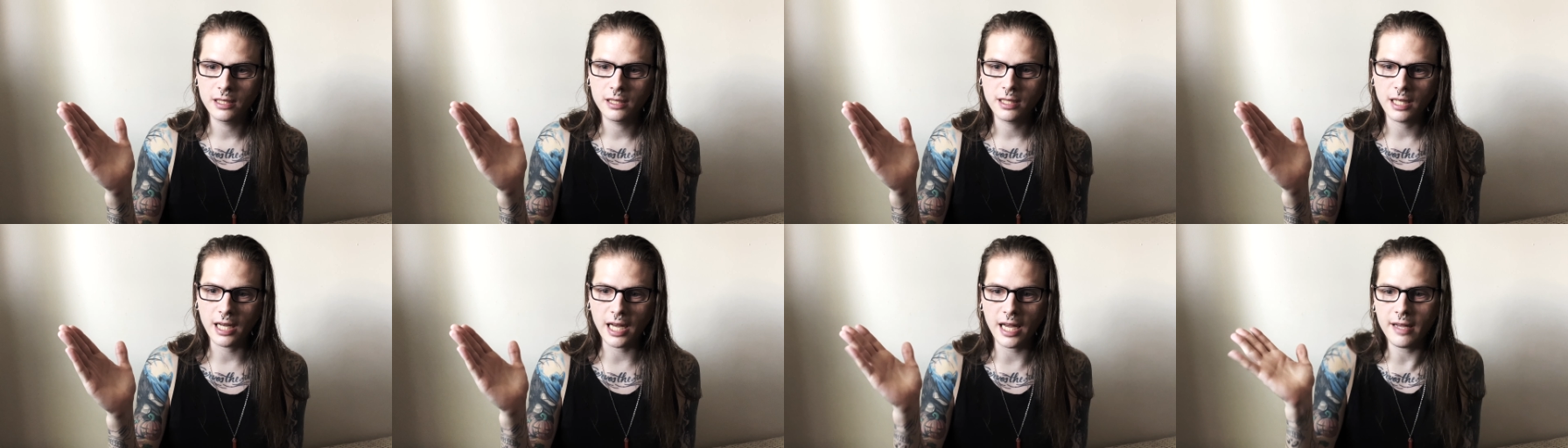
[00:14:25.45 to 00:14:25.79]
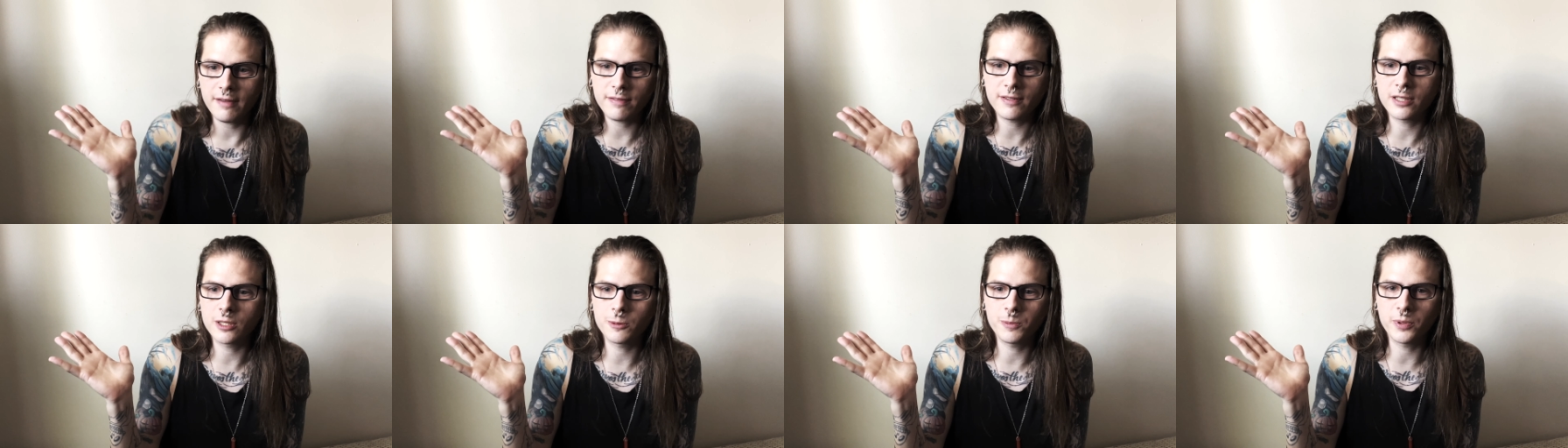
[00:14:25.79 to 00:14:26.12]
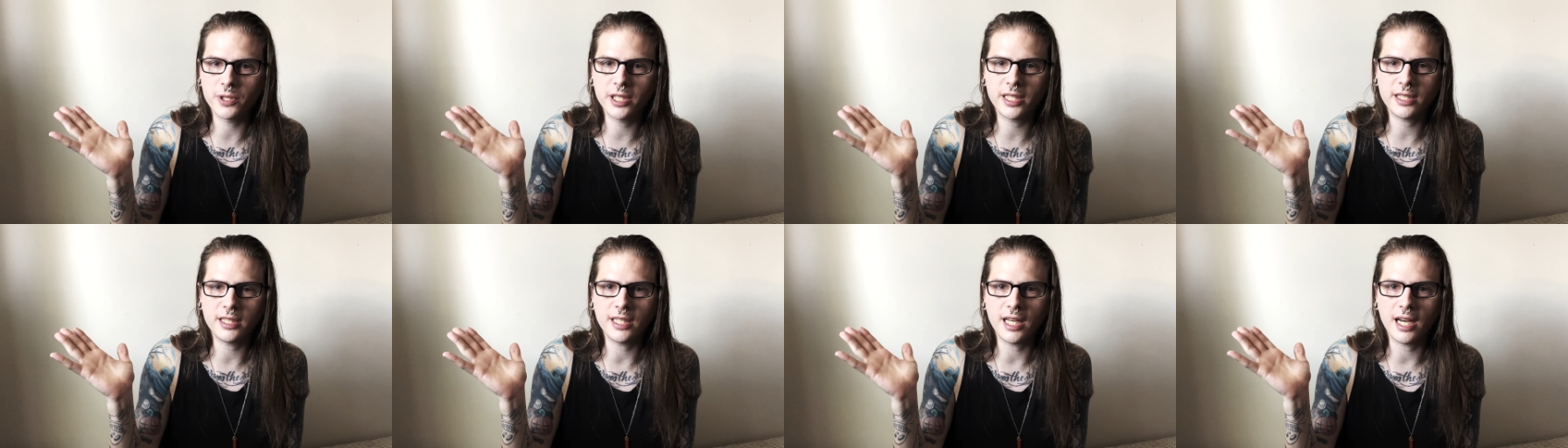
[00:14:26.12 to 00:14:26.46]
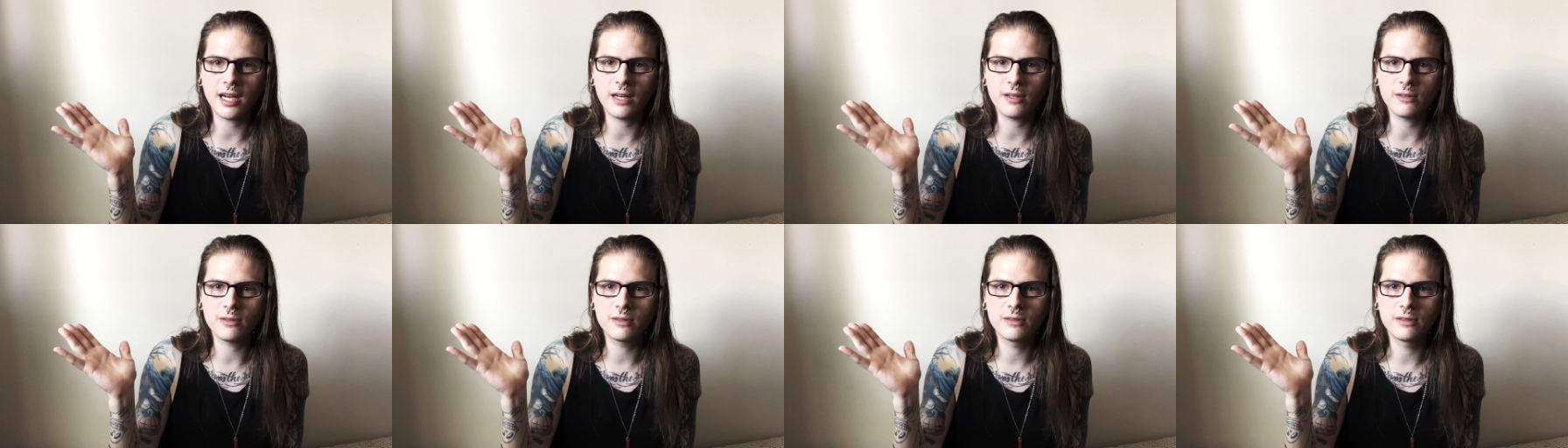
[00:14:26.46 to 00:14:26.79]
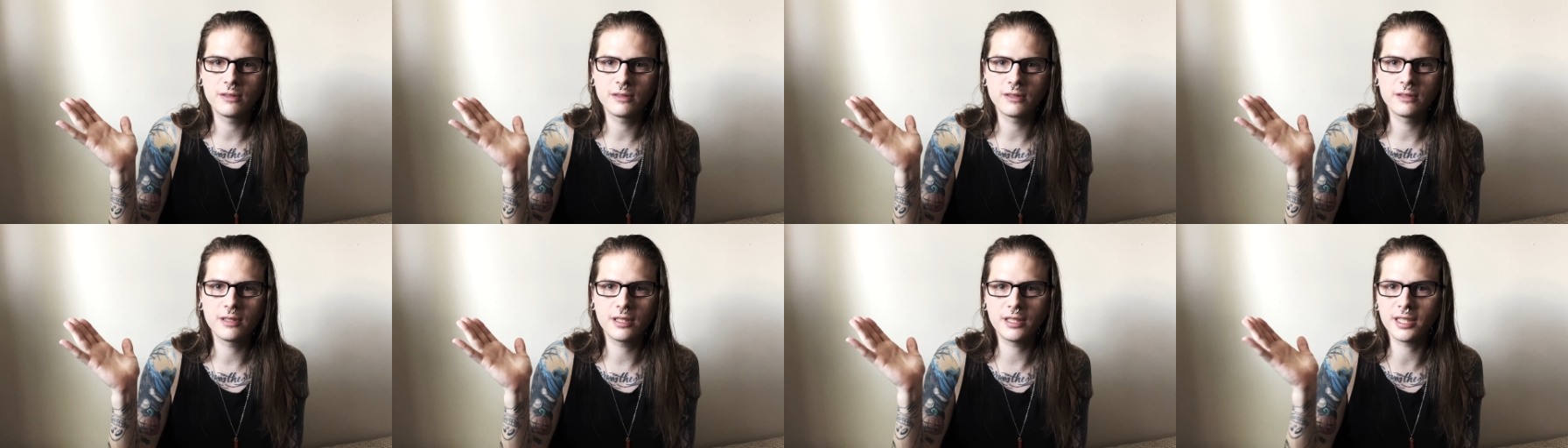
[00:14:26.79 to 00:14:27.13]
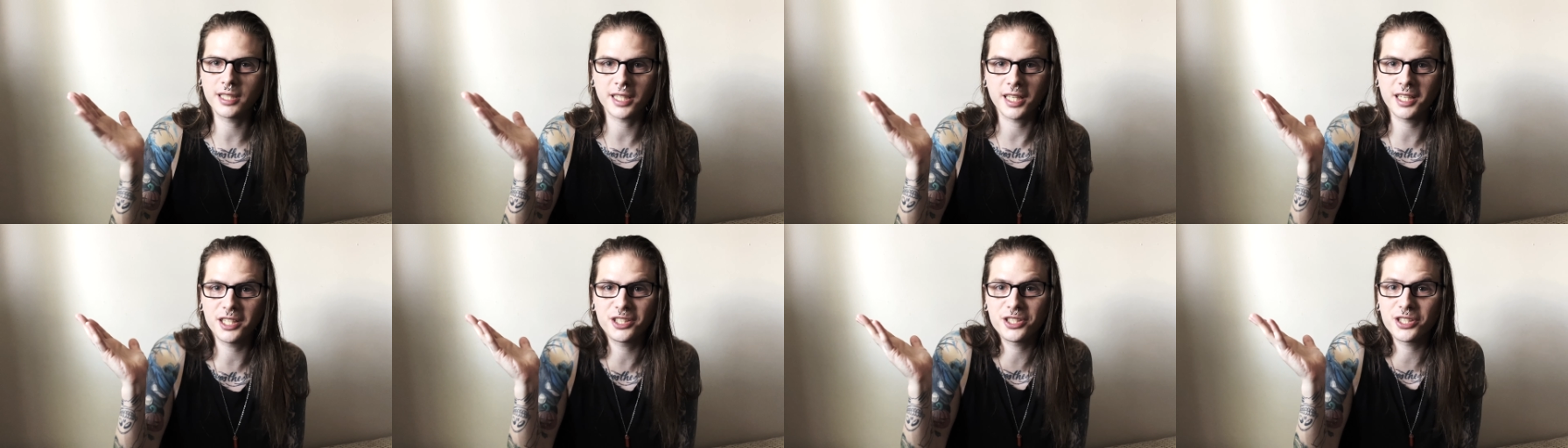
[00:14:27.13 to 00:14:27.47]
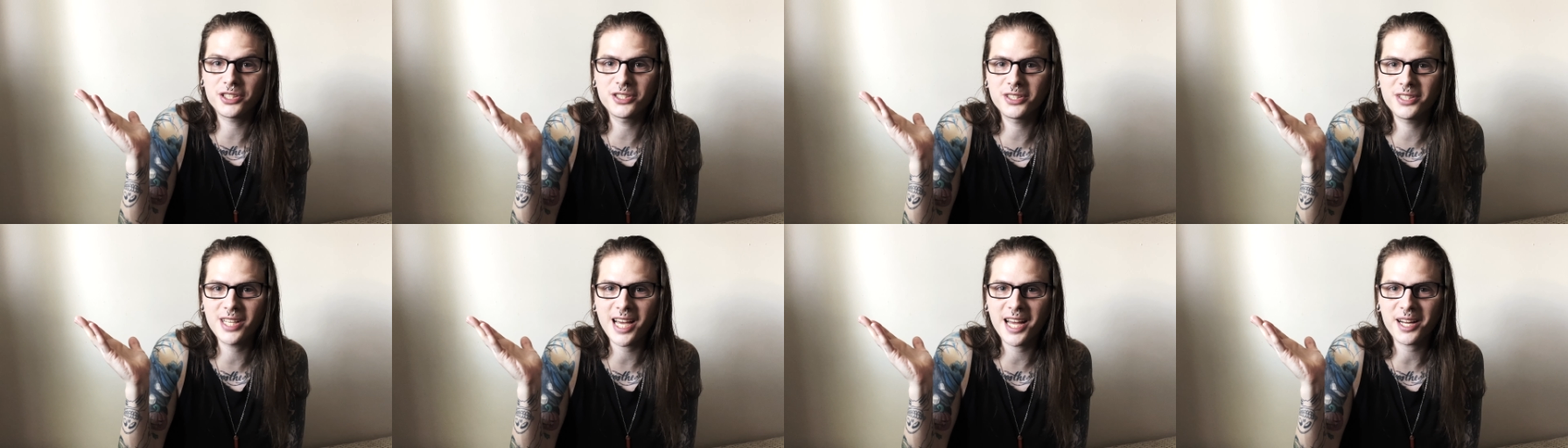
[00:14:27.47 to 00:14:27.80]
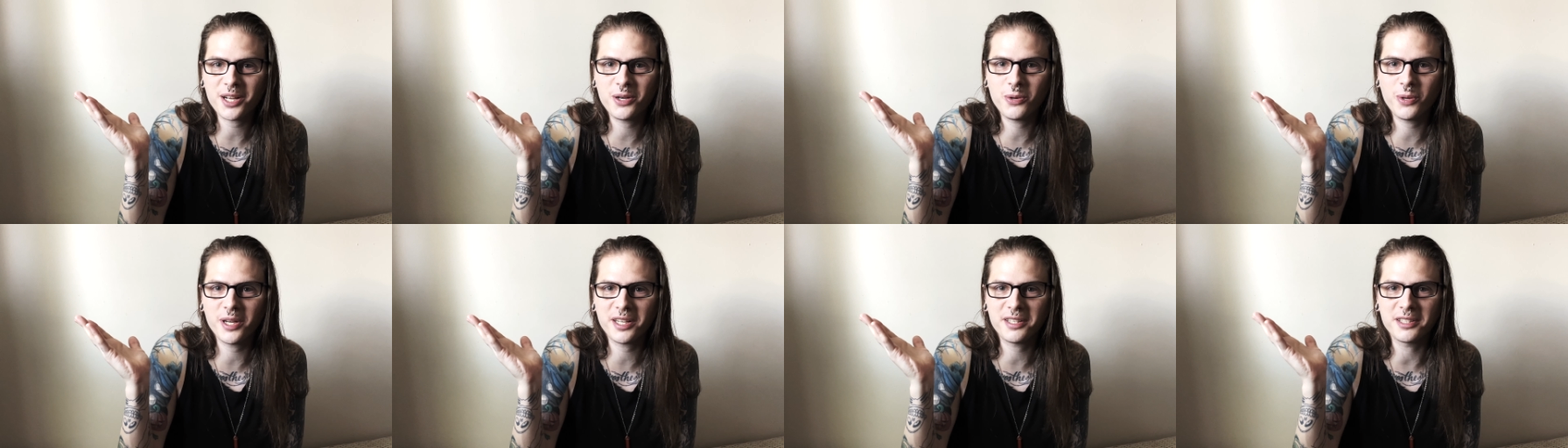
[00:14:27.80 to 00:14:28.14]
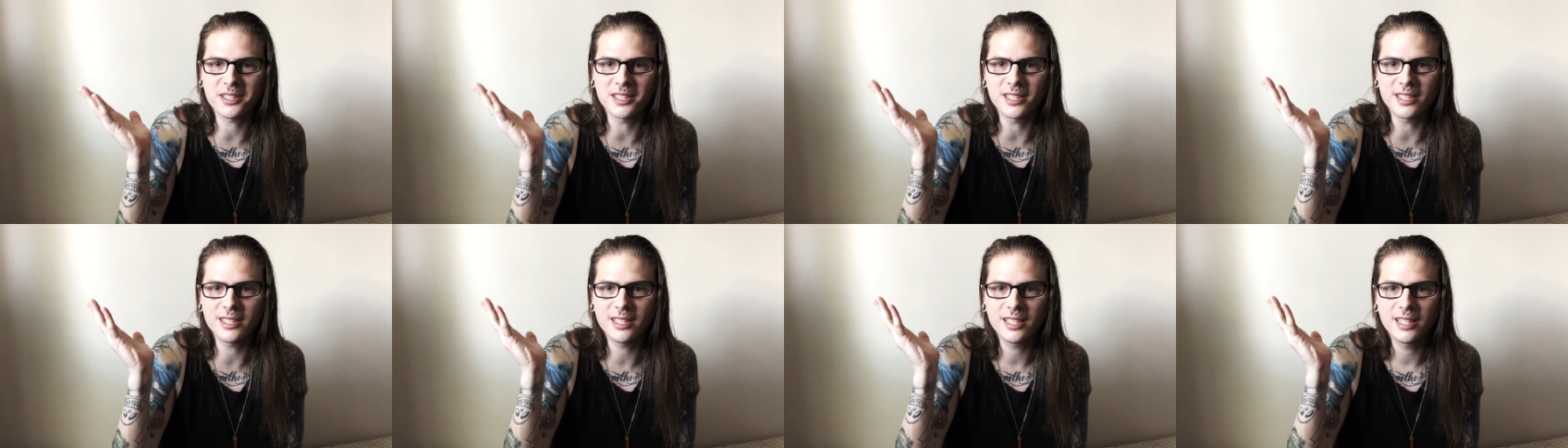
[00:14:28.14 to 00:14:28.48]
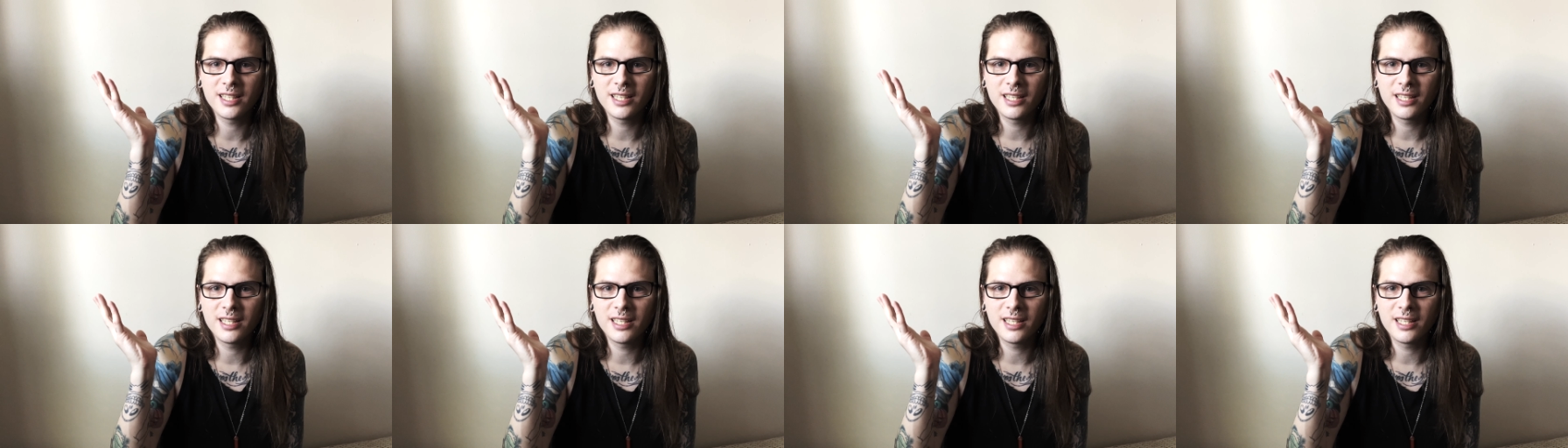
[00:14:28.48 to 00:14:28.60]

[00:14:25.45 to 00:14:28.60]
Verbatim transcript: I have split now. Like, it just that quickly.